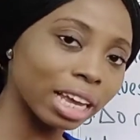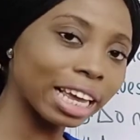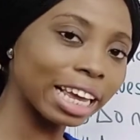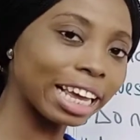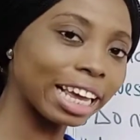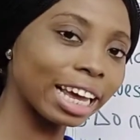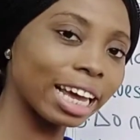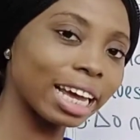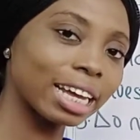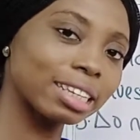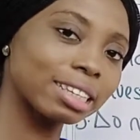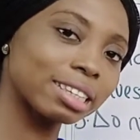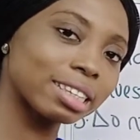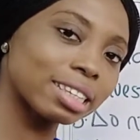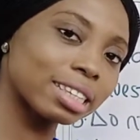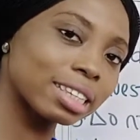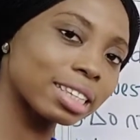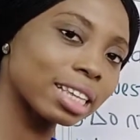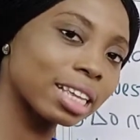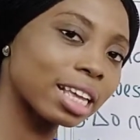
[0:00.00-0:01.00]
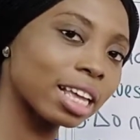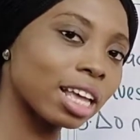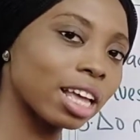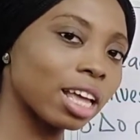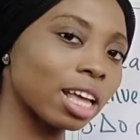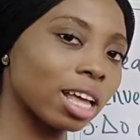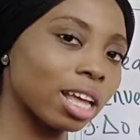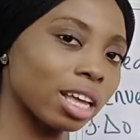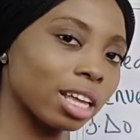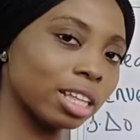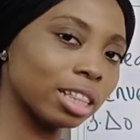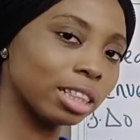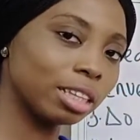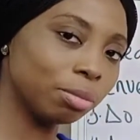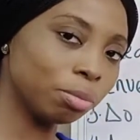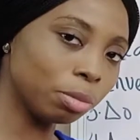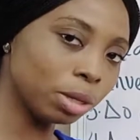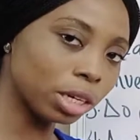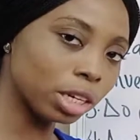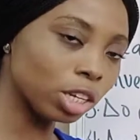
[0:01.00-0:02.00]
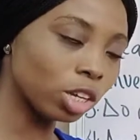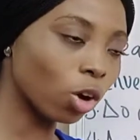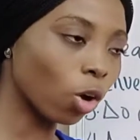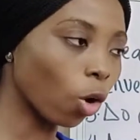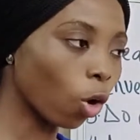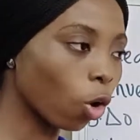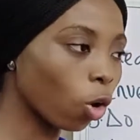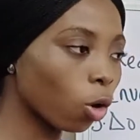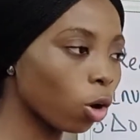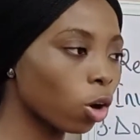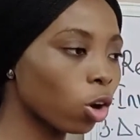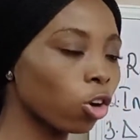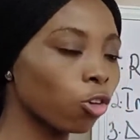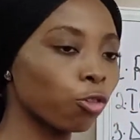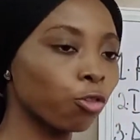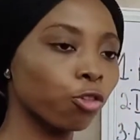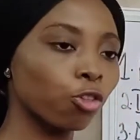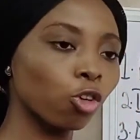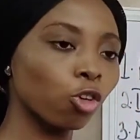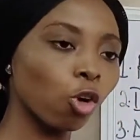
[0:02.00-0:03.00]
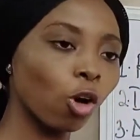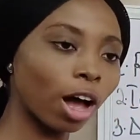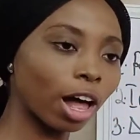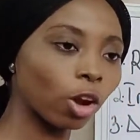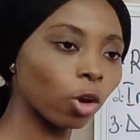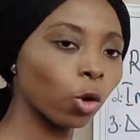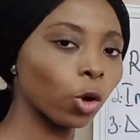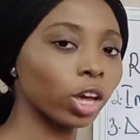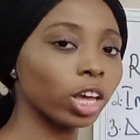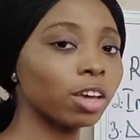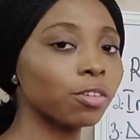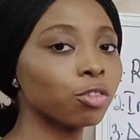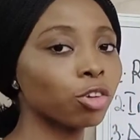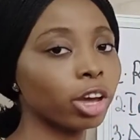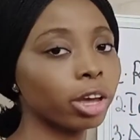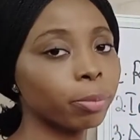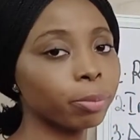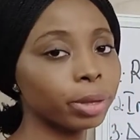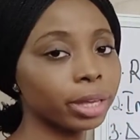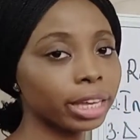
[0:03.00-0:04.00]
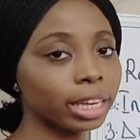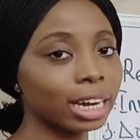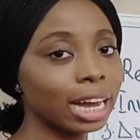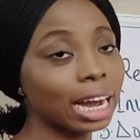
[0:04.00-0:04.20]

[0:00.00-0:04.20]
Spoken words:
guess the meaning or flow along if you're a beginner.